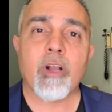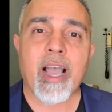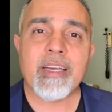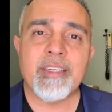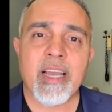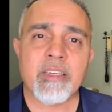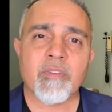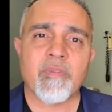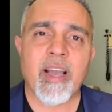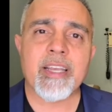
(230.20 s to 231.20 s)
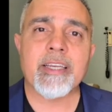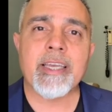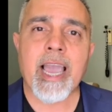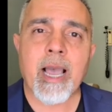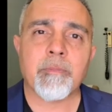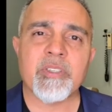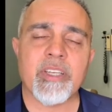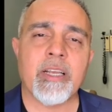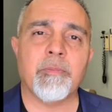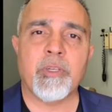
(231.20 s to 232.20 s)
identify
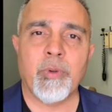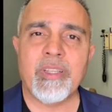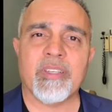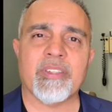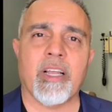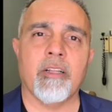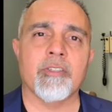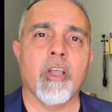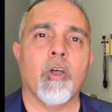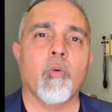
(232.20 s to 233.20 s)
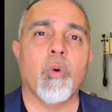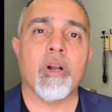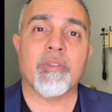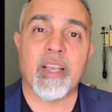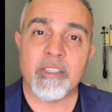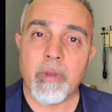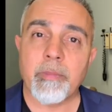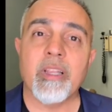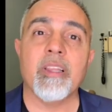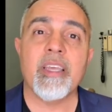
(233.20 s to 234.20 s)
gaps in between the cells where things may
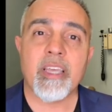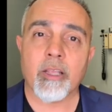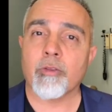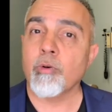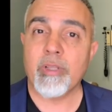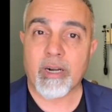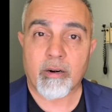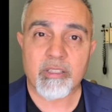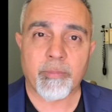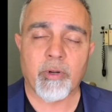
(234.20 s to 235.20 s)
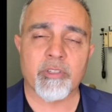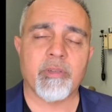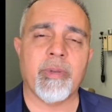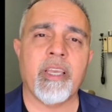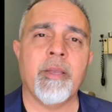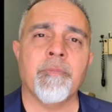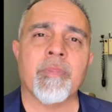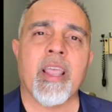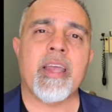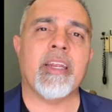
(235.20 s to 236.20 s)
be leaking through that aren't supposed to be,
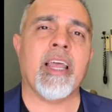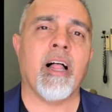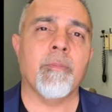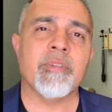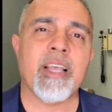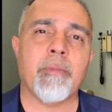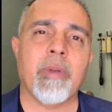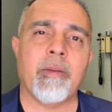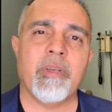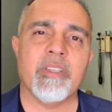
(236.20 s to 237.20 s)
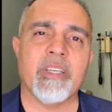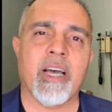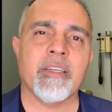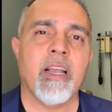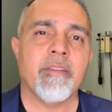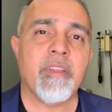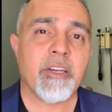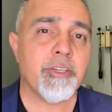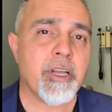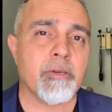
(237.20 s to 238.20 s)
and it helps that baby's gut
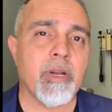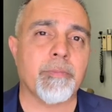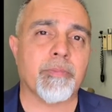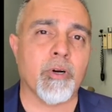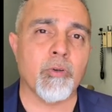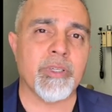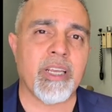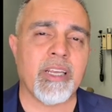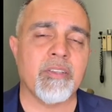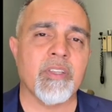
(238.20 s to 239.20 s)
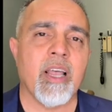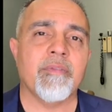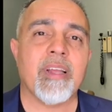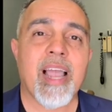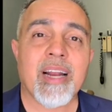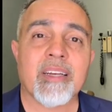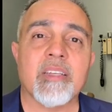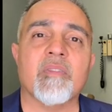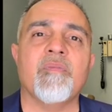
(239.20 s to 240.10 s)
then generate proteins that act as